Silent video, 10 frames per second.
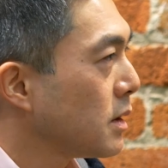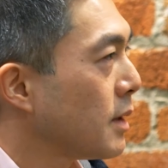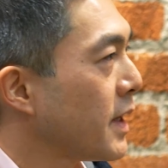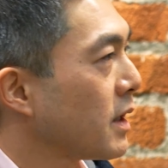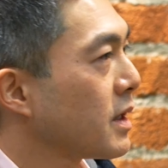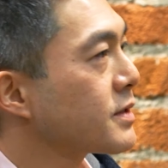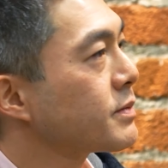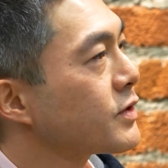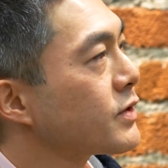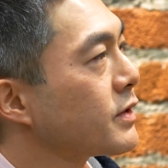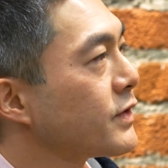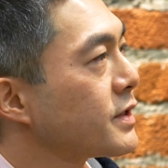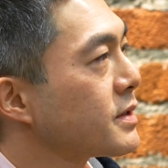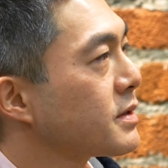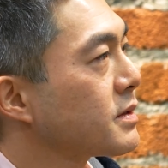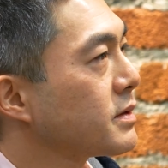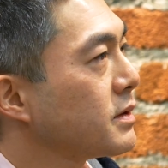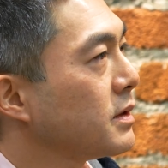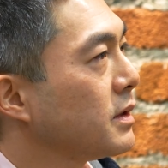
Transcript: about customer service